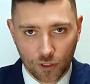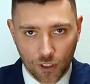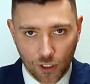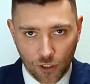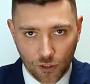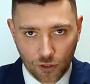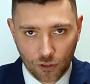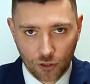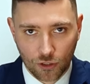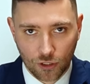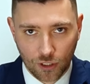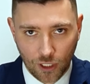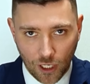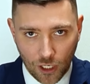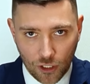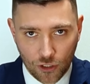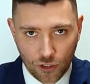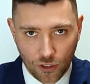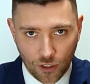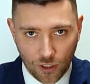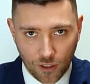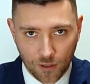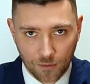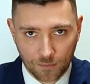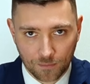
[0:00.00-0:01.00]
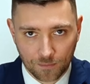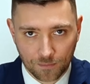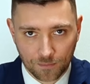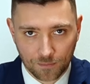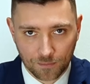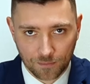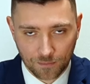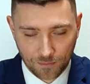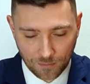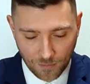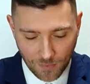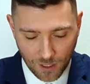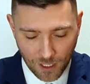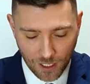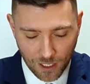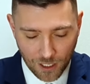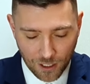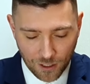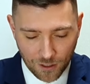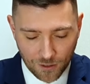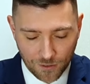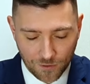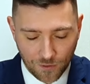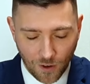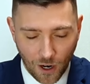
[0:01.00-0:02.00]
intercession.
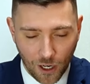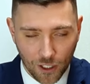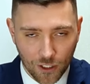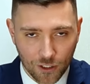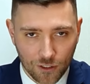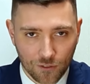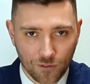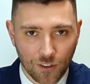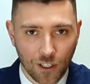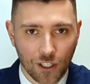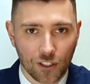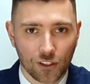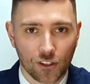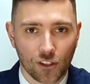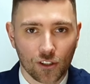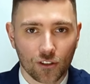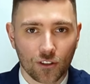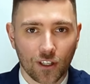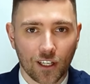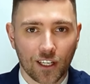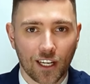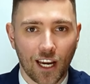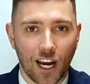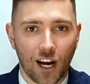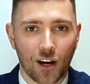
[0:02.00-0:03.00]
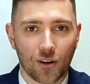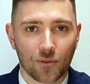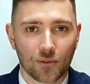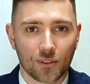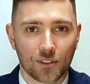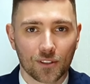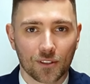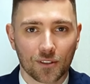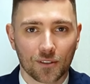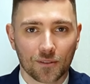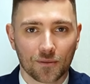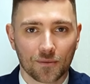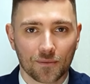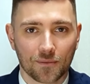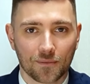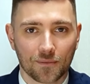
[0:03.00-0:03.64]
Father Victor recounts,